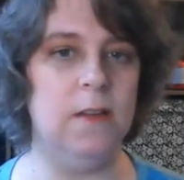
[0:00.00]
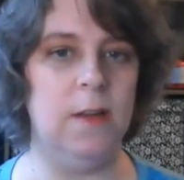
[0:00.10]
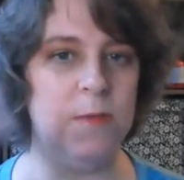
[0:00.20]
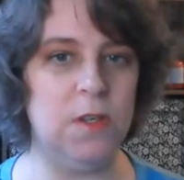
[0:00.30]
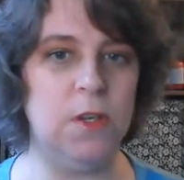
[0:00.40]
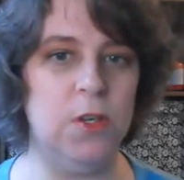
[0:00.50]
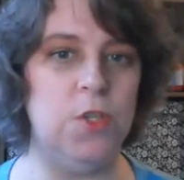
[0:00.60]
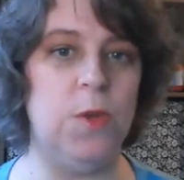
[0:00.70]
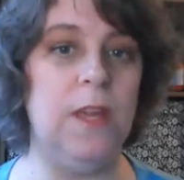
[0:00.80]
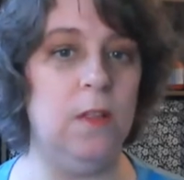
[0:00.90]
still going
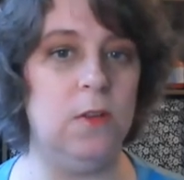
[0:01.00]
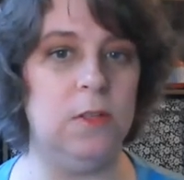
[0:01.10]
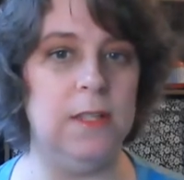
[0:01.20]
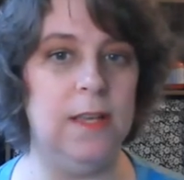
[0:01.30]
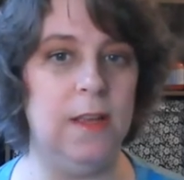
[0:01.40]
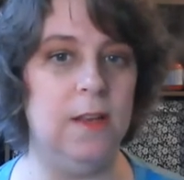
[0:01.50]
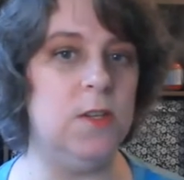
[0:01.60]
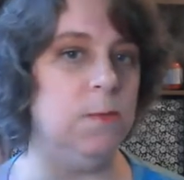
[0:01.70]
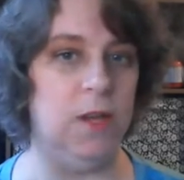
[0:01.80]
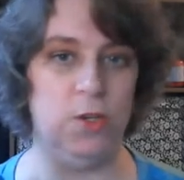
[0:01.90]
to do helical knitting
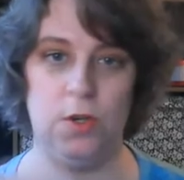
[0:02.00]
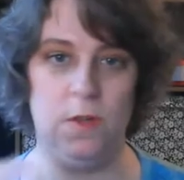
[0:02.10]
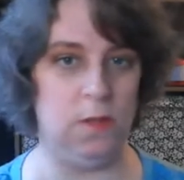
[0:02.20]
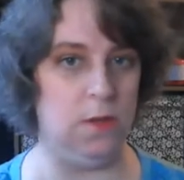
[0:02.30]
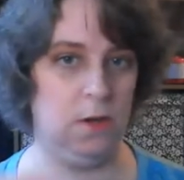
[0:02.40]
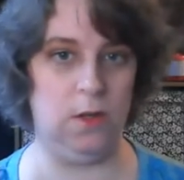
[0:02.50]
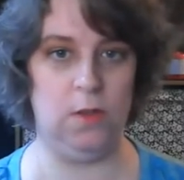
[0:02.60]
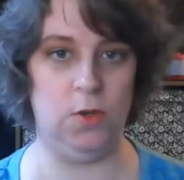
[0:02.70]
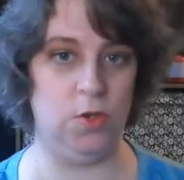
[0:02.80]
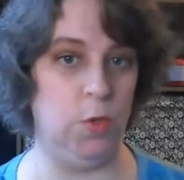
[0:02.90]
to make sure that
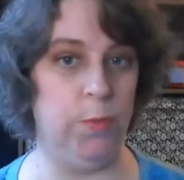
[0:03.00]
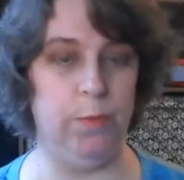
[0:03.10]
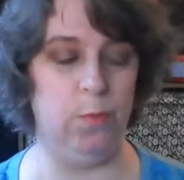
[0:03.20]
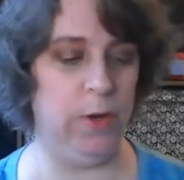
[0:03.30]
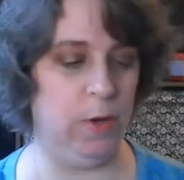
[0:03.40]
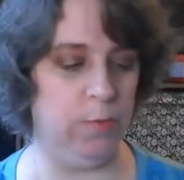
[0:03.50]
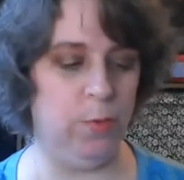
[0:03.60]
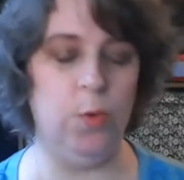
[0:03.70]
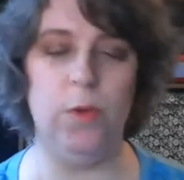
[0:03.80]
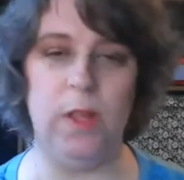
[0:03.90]
there's no weird
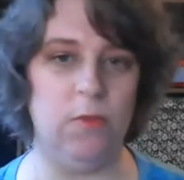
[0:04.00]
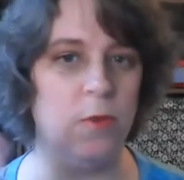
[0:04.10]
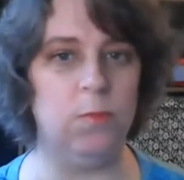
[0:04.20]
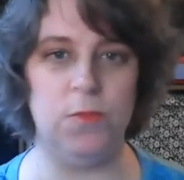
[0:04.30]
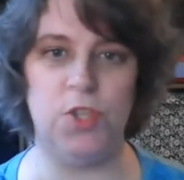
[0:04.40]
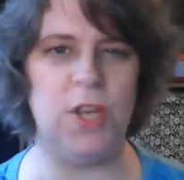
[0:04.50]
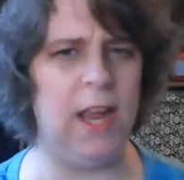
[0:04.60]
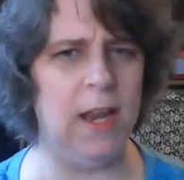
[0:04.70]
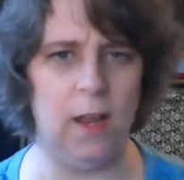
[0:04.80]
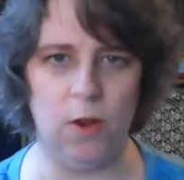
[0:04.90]
pooling from
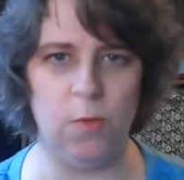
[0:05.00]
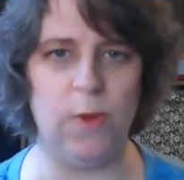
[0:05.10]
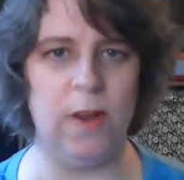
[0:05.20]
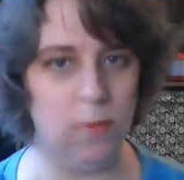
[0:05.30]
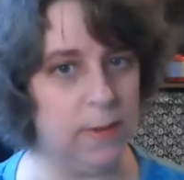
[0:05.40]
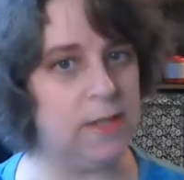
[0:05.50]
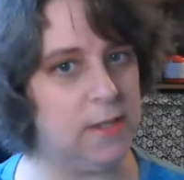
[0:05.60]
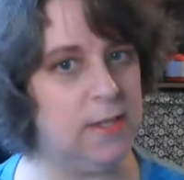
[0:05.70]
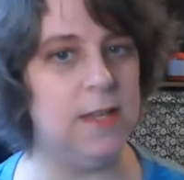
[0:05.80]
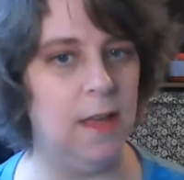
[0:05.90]
shading or whatever, because
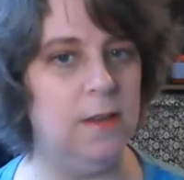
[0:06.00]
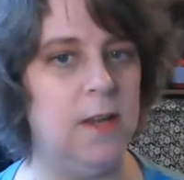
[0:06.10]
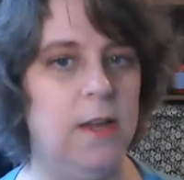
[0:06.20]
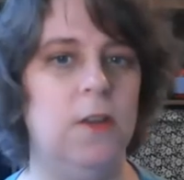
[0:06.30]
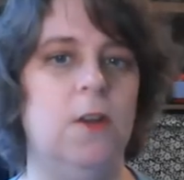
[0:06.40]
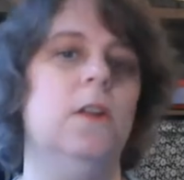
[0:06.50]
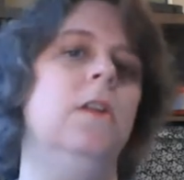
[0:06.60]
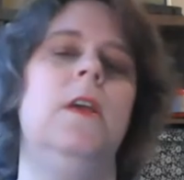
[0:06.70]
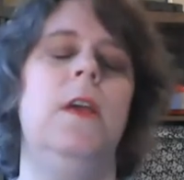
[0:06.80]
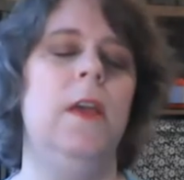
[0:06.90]
it is hand-dyed yarn.
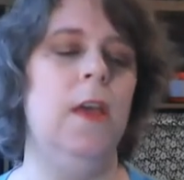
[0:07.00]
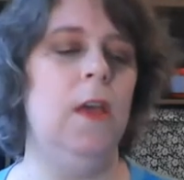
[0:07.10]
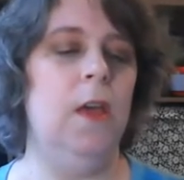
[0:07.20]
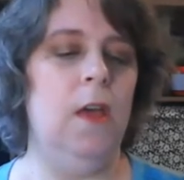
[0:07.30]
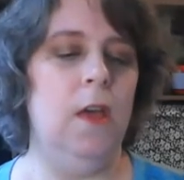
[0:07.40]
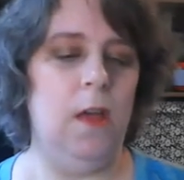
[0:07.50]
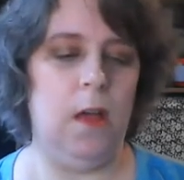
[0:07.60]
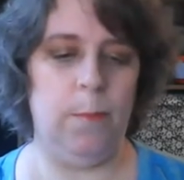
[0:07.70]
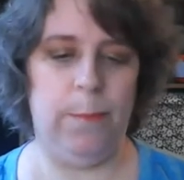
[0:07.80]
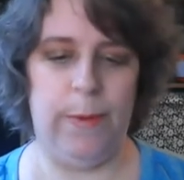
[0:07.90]

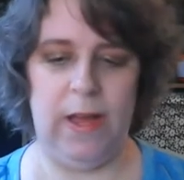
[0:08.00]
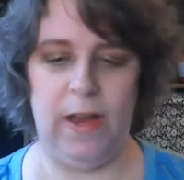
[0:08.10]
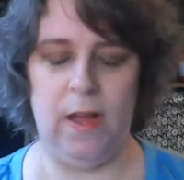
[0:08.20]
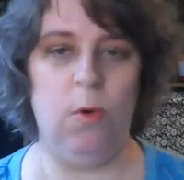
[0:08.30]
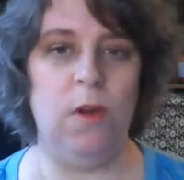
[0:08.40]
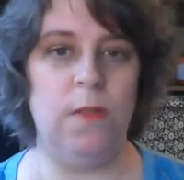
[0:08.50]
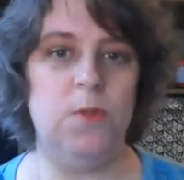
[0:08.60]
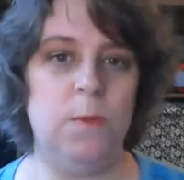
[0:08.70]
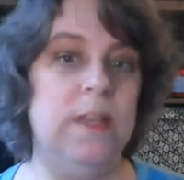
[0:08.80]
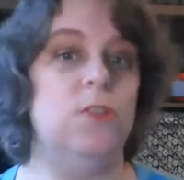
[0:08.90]
But I wanted them
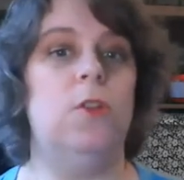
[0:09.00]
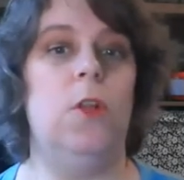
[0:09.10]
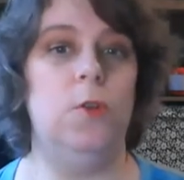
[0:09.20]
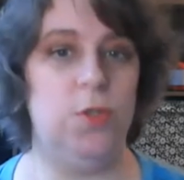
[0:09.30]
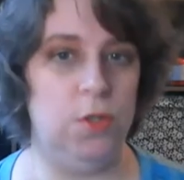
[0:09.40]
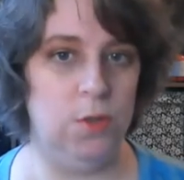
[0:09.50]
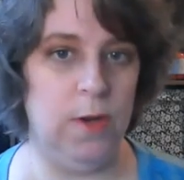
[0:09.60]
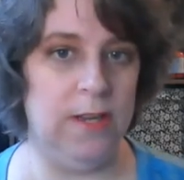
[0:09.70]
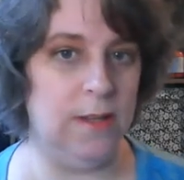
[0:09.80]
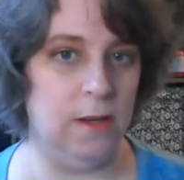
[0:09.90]
to be as close to
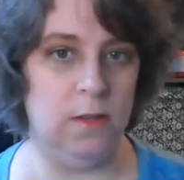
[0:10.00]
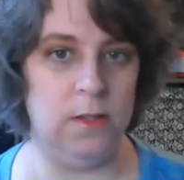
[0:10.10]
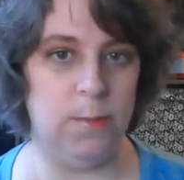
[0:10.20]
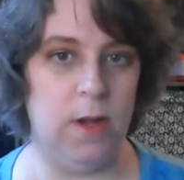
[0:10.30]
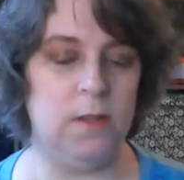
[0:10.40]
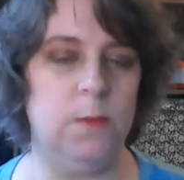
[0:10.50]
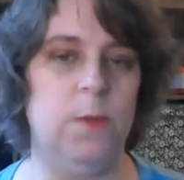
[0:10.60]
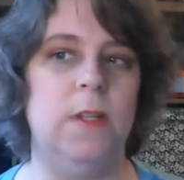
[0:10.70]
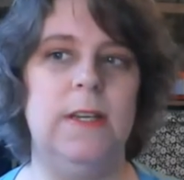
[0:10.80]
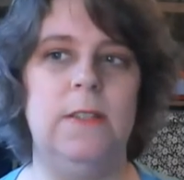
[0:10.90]
identical as
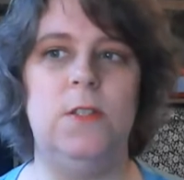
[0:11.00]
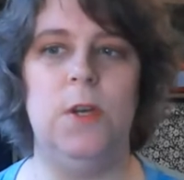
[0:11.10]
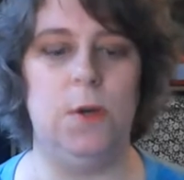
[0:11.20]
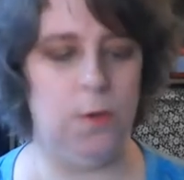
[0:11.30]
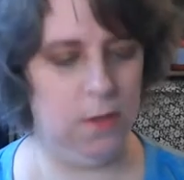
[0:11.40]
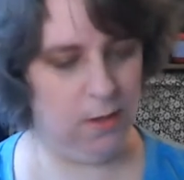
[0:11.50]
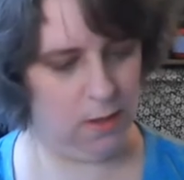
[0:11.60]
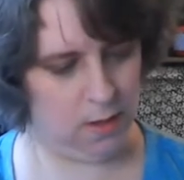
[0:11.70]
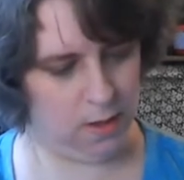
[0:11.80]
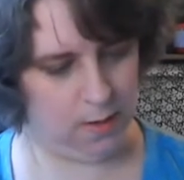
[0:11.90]
possible. And so
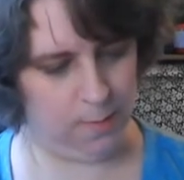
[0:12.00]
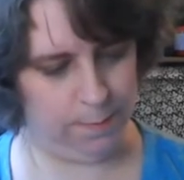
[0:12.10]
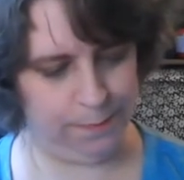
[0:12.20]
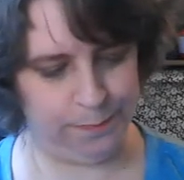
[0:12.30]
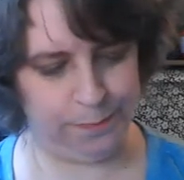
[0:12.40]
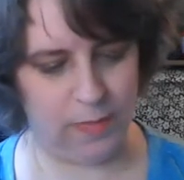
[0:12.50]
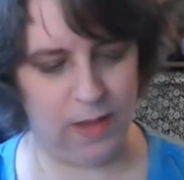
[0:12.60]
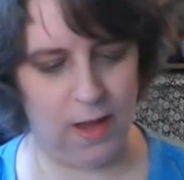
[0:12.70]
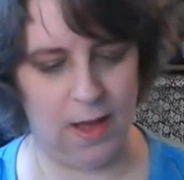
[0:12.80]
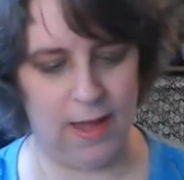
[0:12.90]

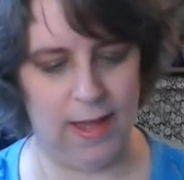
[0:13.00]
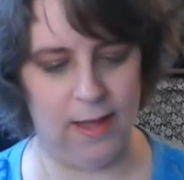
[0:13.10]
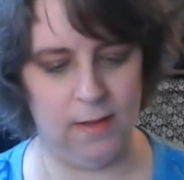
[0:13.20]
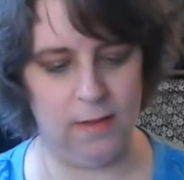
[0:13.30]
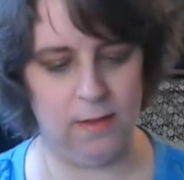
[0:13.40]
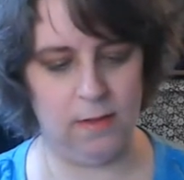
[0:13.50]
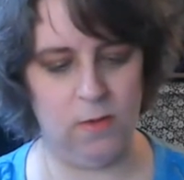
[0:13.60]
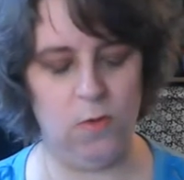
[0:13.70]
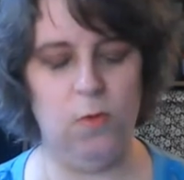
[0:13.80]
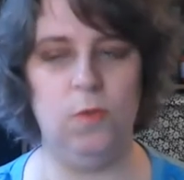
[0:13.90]
I
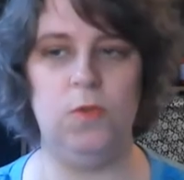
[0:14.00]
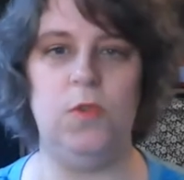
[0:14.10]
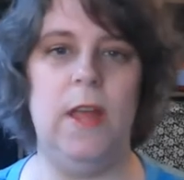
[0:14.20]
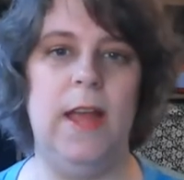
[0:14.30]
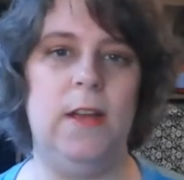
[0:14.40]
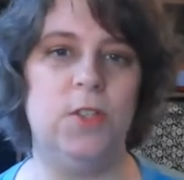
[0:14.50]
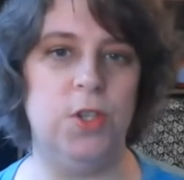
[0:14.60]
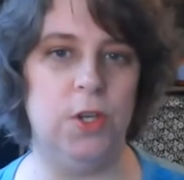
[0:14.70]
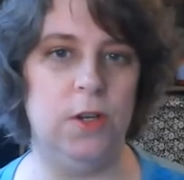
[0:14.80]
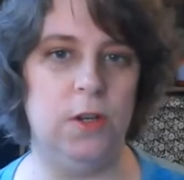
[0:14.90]
asked
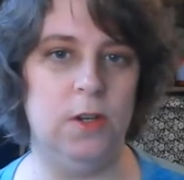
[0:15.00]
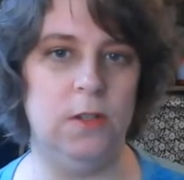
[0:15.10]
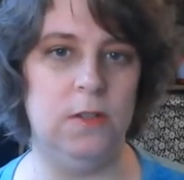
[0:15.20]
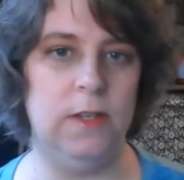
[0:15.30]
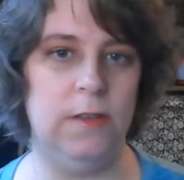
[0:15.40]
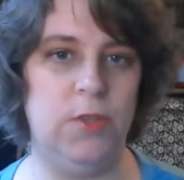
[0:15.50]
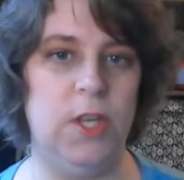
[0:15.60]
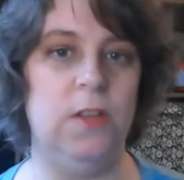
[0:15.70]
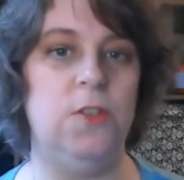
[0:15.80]
her if she could